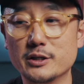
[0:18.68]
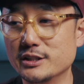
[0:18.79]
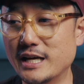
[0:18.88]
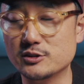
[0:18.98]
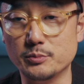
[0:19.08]

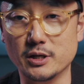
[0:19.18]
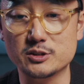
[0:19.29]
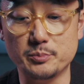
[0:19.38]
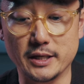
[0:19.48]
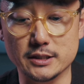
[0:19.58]

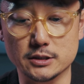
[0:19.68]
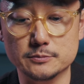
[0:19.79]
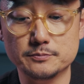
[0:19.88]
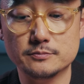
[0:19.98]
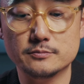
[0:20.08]
Glassbox Panda.
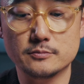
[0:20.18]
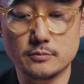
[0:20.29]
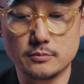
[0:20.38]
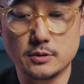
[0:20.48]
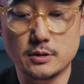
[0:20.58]

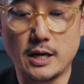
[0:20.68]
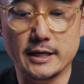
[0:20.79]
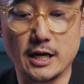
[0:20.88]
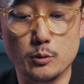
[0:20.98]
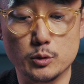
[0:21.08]
I
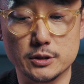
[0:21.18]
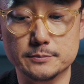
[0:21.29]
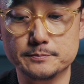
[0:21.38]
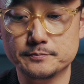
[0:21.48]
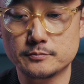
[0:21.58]
got
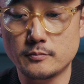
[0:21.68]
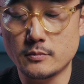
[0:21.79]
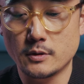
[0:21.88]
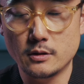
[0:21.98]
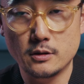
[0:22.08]
one.
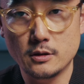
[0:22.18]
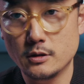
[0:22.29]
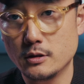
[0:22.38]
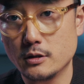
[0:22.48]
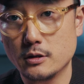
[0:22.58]

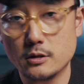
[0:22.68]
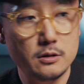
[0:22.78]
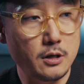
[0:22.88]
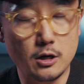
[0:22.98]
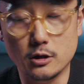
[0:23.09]

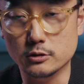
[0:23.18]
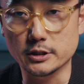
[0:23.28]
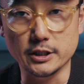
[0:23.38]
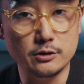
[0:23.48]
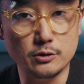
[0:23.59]
I'll
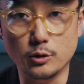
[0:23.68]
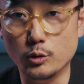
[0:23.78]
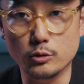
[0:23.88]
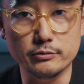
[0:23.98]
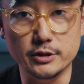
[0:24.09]
link the
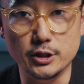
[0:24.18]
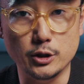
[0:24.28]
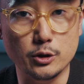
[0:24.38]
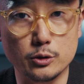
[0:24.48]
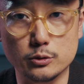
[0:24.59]
whole
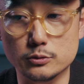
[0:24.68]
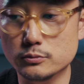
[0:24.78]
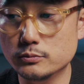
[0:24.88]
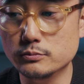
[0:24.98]
video.